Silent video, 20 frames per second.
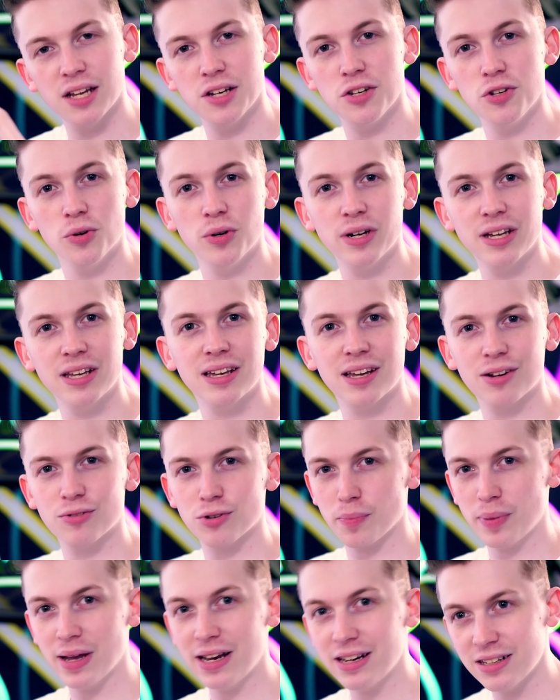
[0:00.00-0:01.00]
annoying and
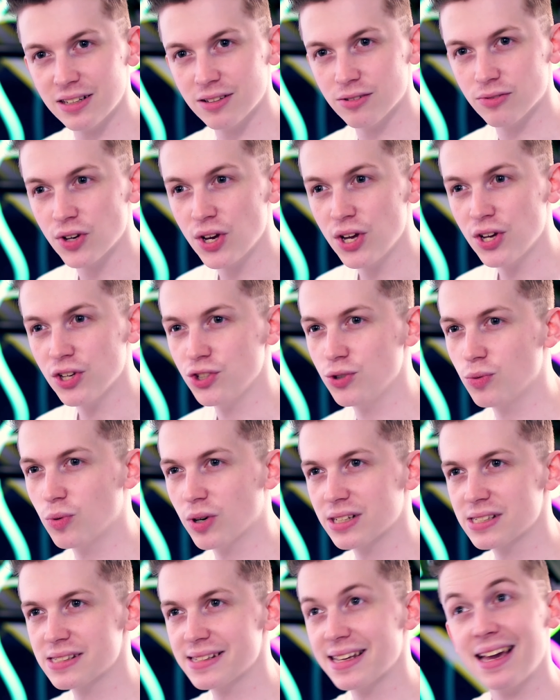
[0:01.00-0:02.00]
repetitive, you
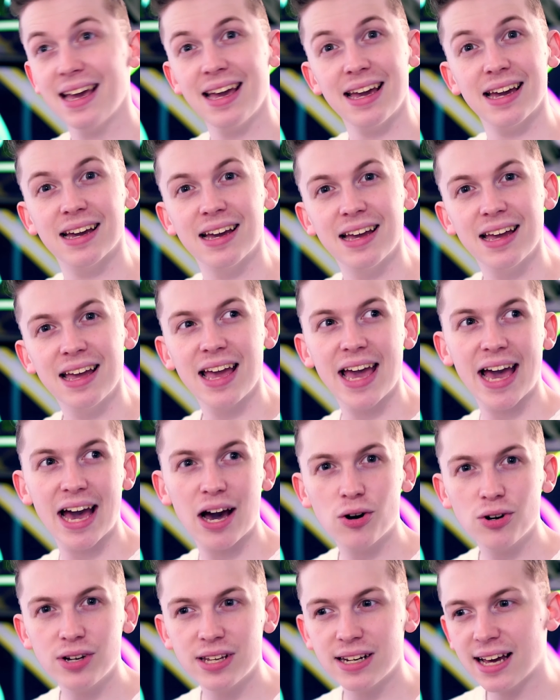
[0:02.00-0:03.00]
want to say, hey,
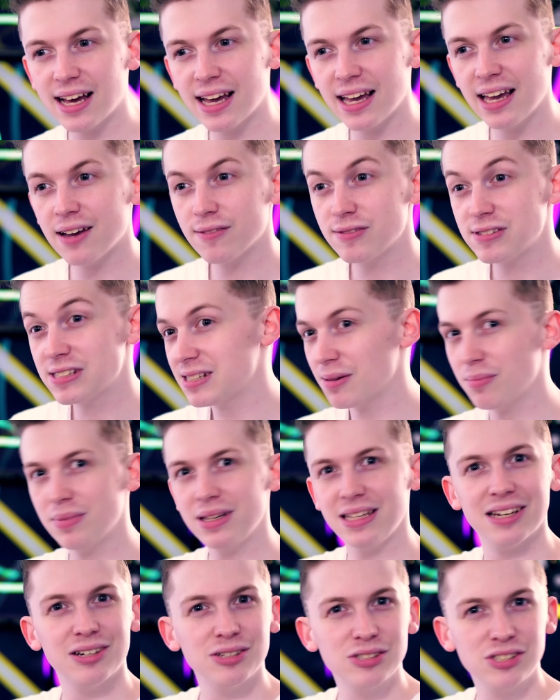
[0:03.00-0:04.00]
how can I have
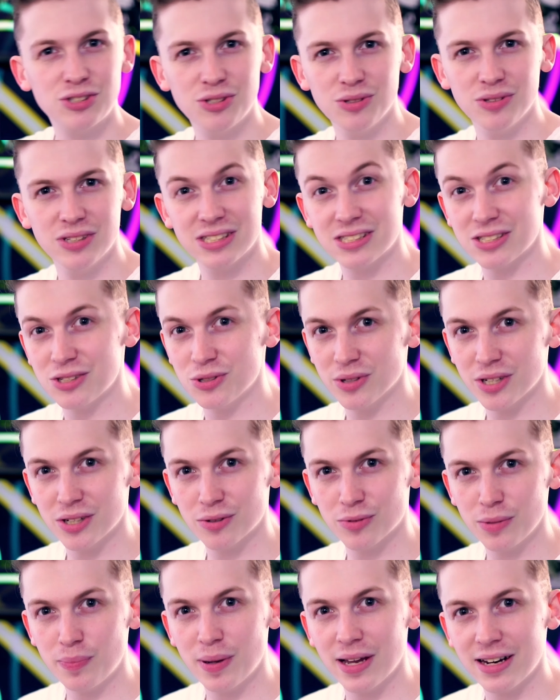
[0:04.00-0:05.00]
somebody else do this
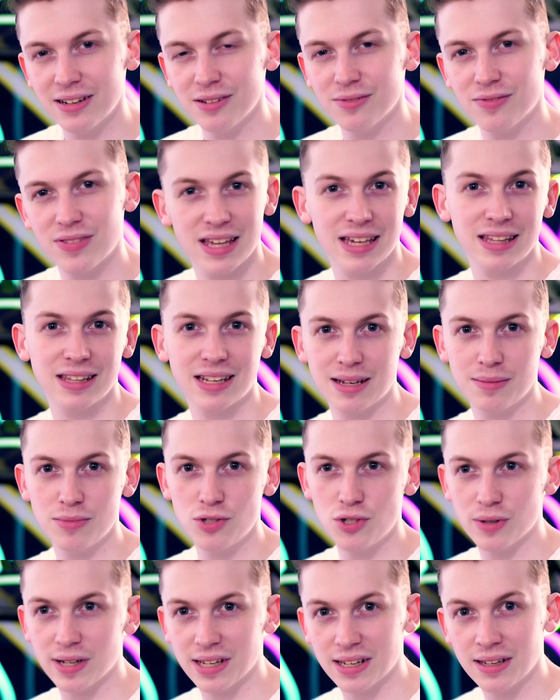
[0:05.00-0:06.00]
annoying, repetitive thing that I'm
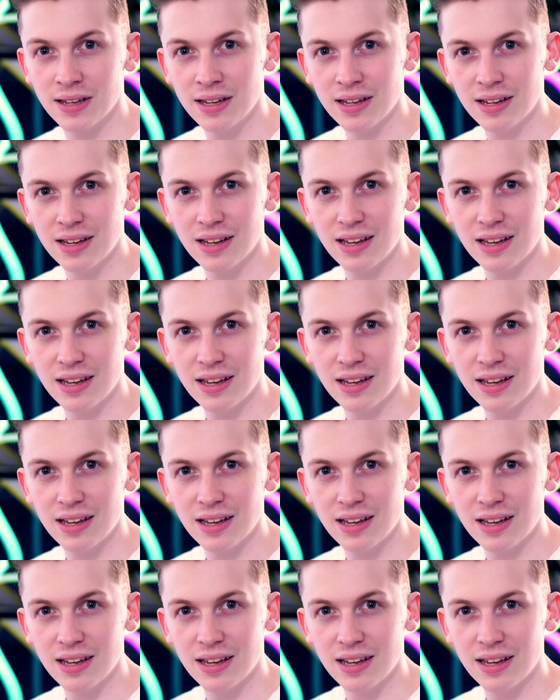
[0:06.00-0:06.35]
doing?